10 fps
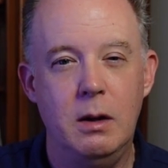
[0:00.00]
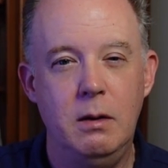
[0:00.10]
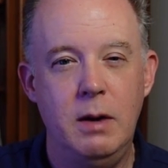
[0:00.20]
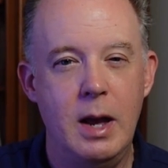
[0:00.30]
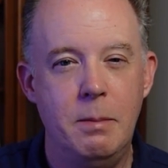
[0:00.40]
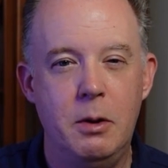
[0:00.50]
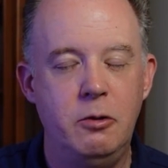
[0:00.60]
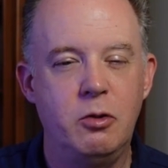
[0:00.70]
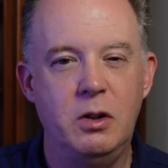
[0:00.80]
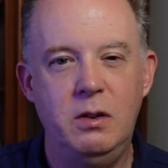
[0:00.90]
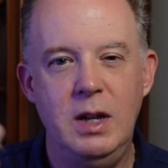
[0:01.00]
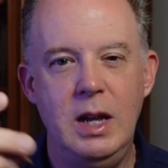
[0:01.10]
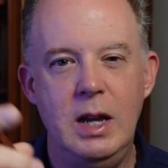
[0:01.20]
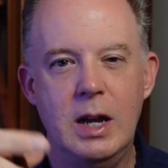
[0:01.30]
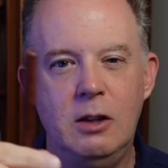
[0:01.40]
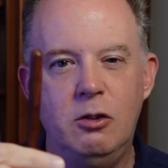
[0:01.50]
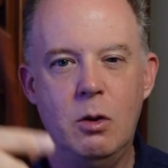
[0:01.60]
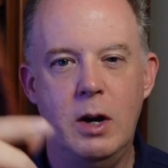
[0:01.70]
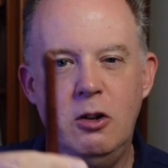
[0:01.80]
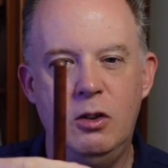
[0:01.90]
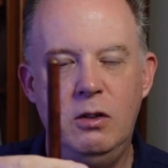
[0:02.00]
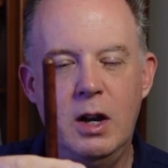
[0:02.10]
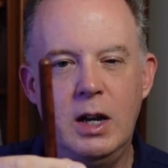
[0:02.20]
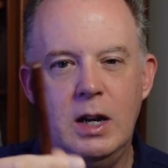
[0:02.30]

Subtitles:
Tab Ultra C, and so I just stuck